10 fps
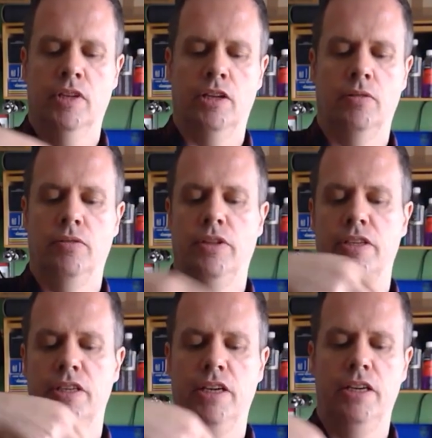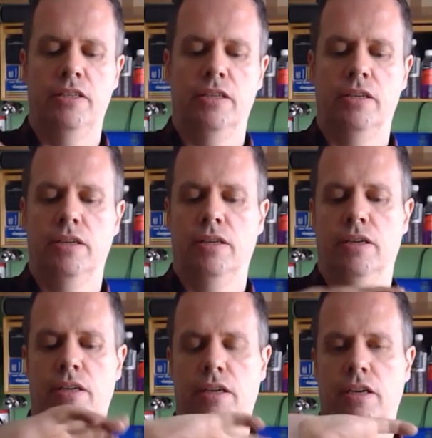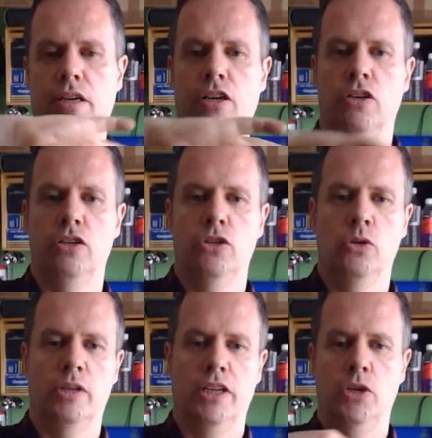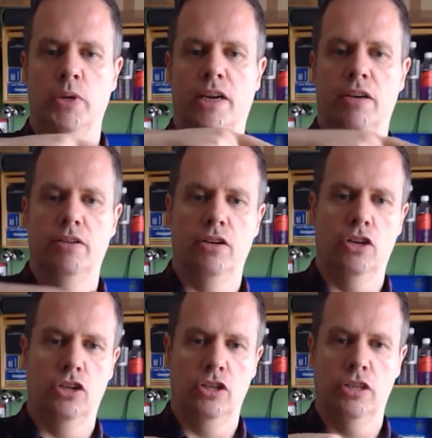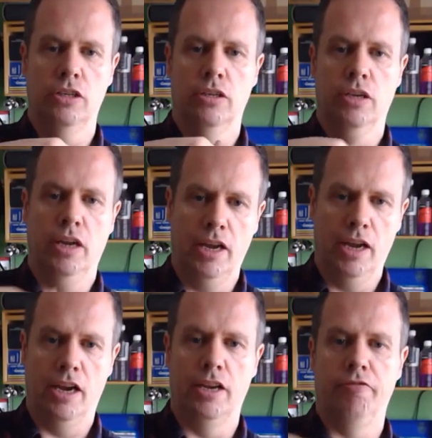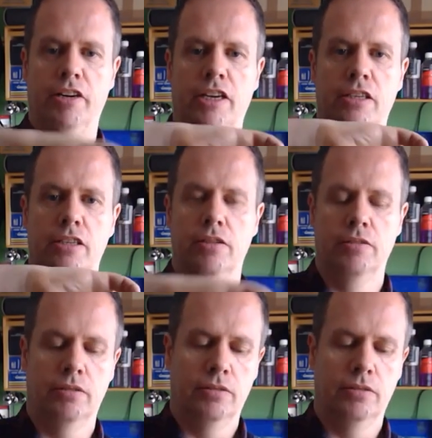Now this is a cutting tool that you can cut and release.